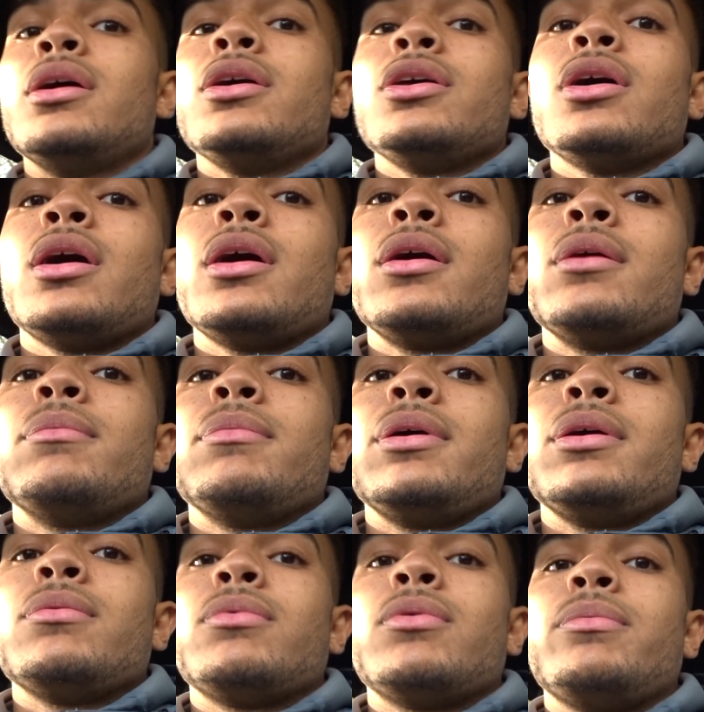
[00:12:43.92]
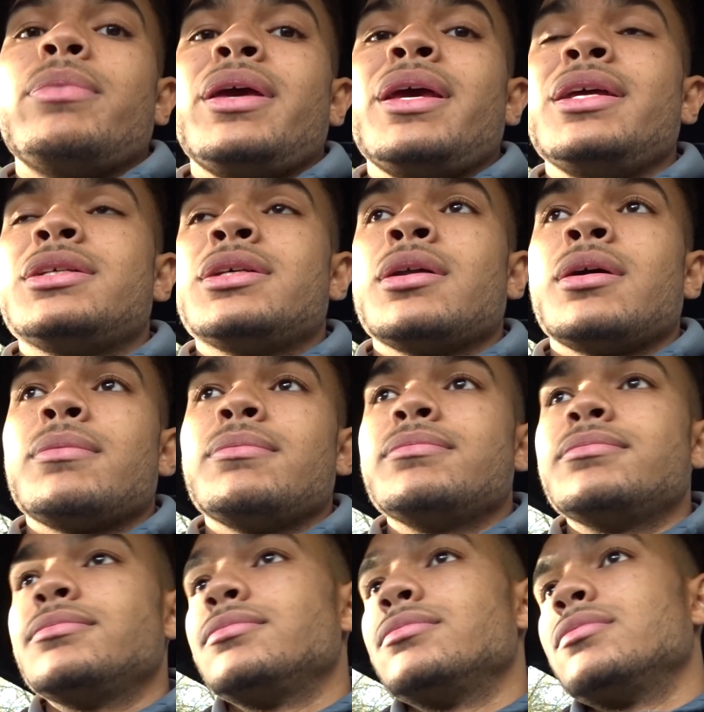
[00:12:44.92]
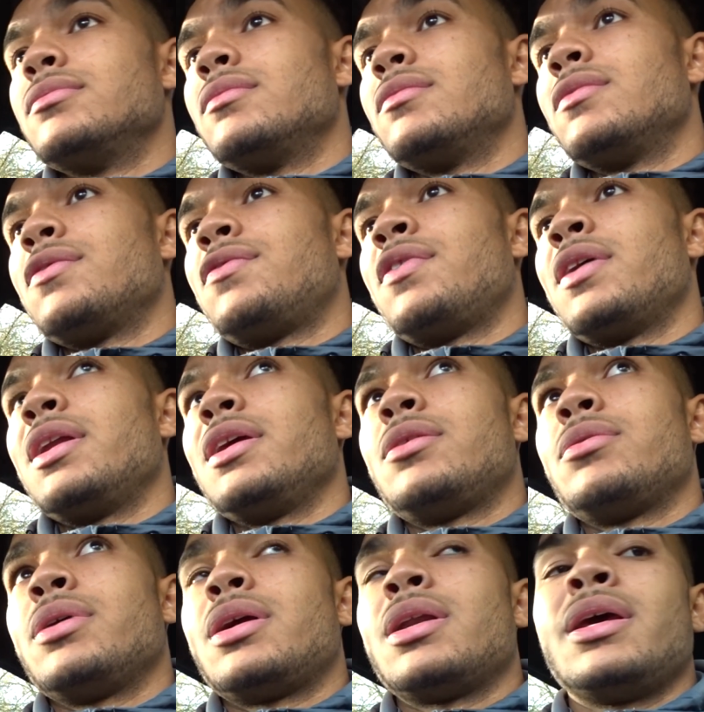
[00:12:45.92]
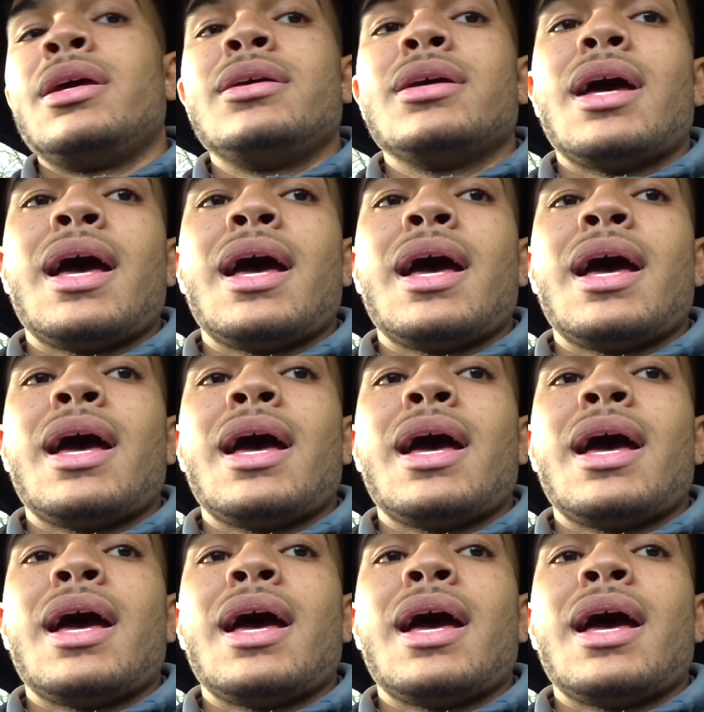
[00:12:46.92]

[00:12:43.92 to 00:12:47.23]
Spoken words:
it will be heating up fairly quickly,